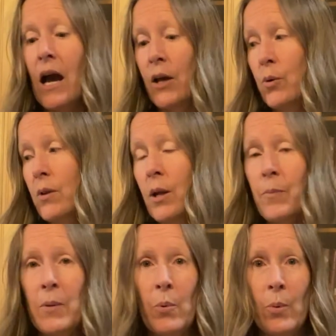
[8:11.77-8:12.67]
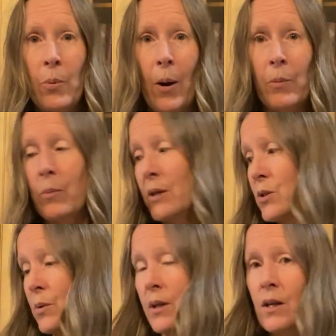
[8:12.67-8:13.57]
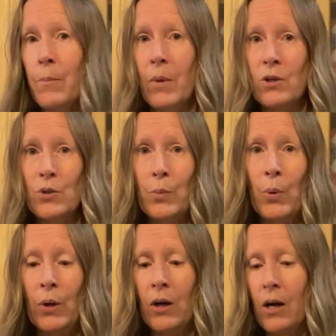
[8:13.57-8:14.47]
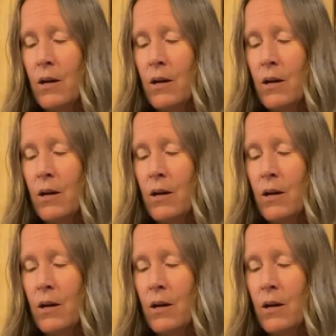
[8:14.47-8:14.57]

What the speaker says: I know a lot of people would probably do it in a much more